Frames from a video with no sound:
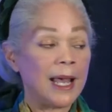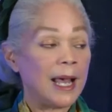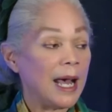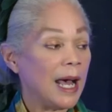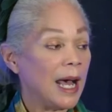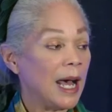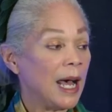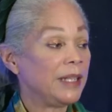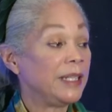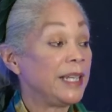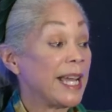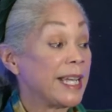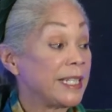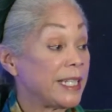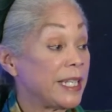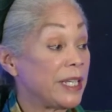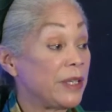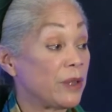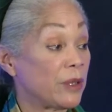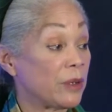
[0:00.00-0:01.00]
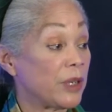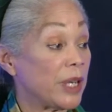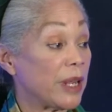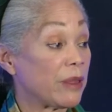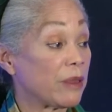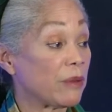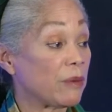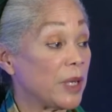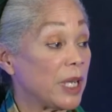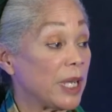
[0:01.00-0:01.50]

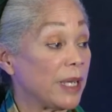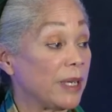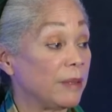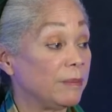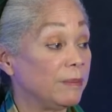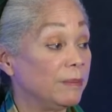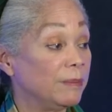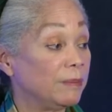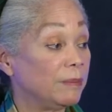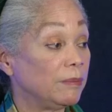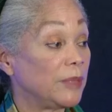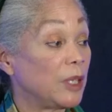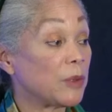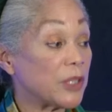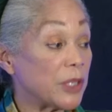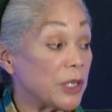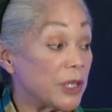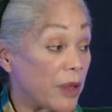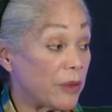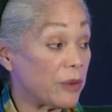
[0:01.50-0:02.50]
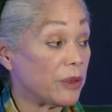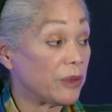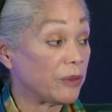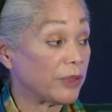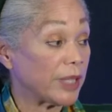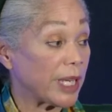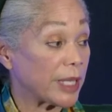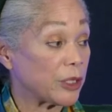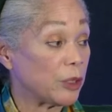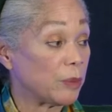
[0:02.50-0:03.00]
1933, there was another
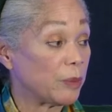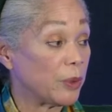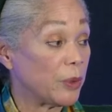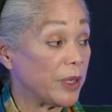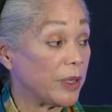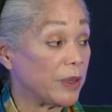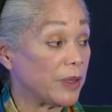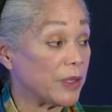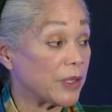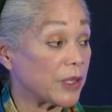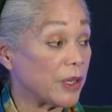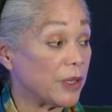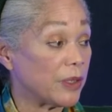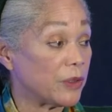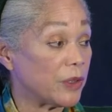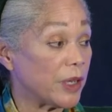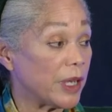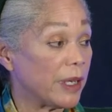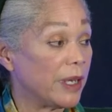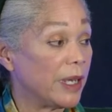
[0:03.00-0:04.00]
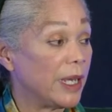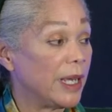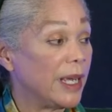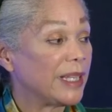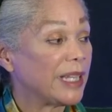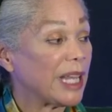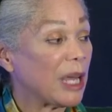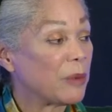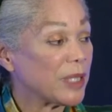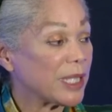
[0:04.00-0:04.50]
inflection point in this country.
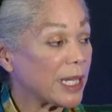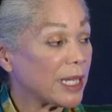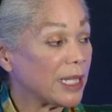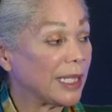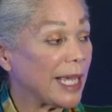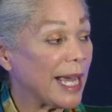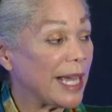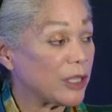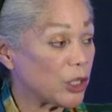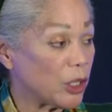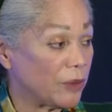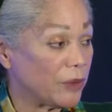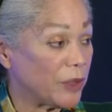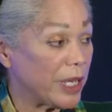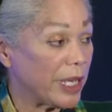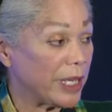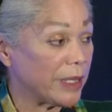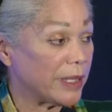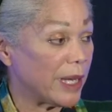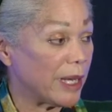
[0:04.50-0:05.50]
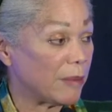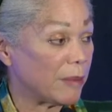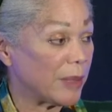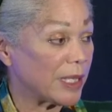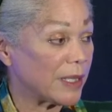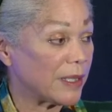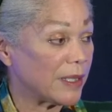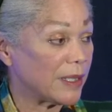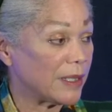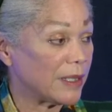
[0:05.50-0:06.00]
That was a clash over
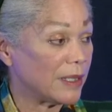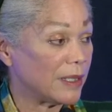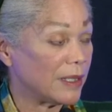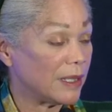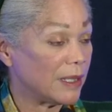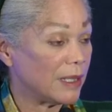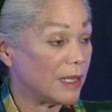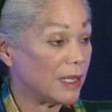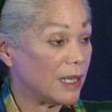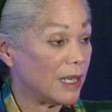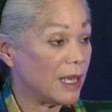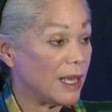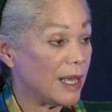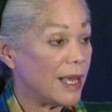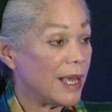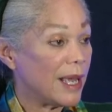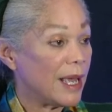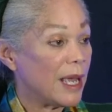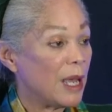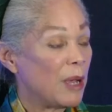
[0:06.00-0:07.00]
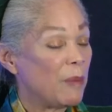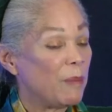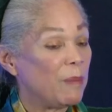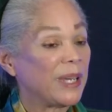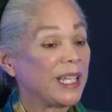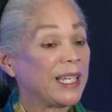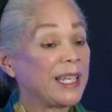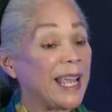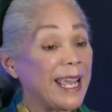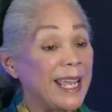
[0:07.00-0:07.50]
economics.
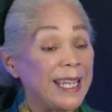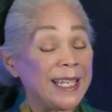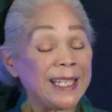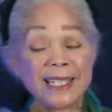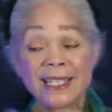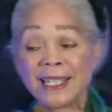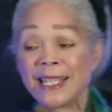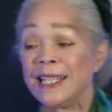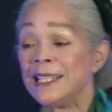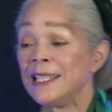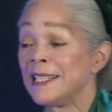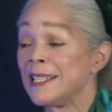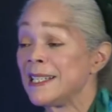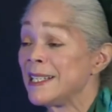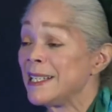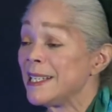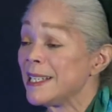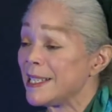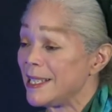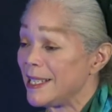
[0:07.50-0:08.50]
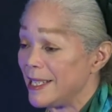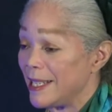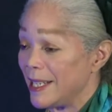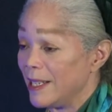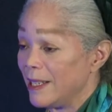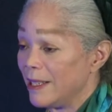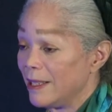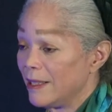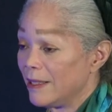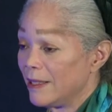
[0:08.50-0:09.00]
But
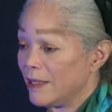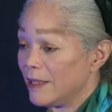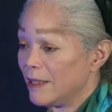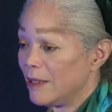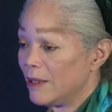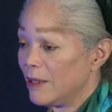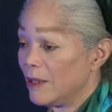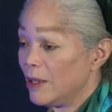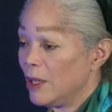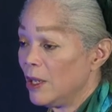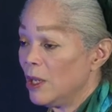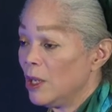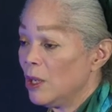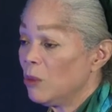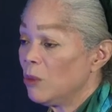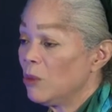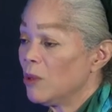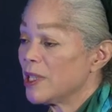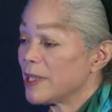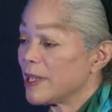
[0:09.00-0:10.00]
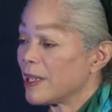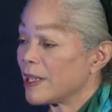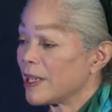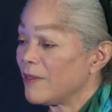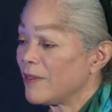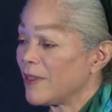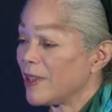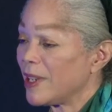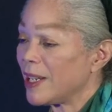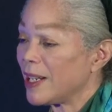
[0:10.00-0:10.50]
1860 was a
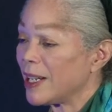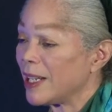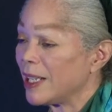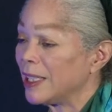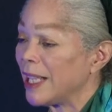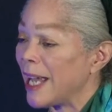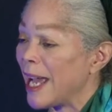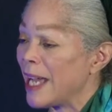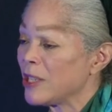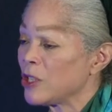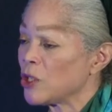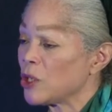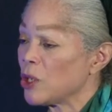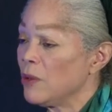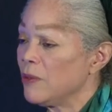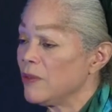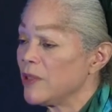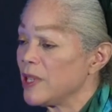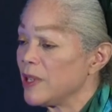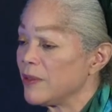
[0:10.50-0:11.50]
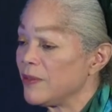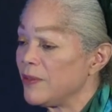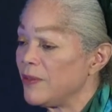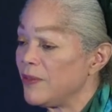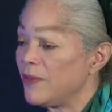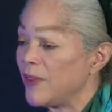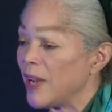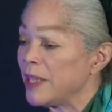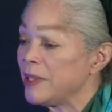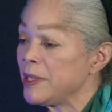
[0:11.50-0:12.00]
clash over the
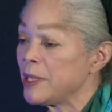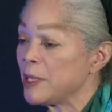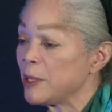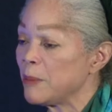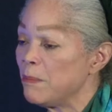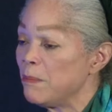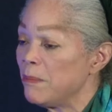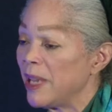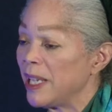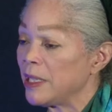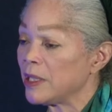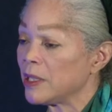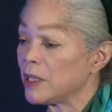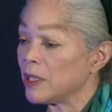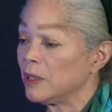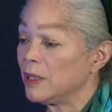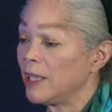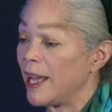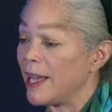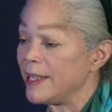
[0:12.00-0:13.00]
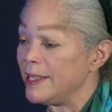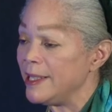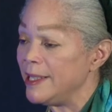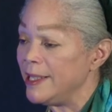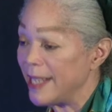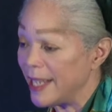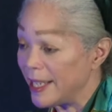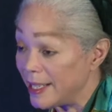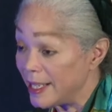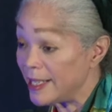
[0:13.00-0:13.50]
fundamental
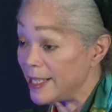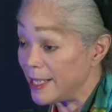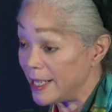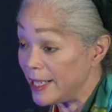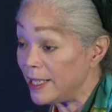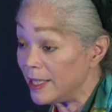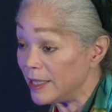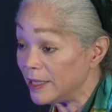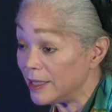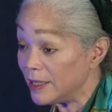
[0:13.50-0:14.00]
identity,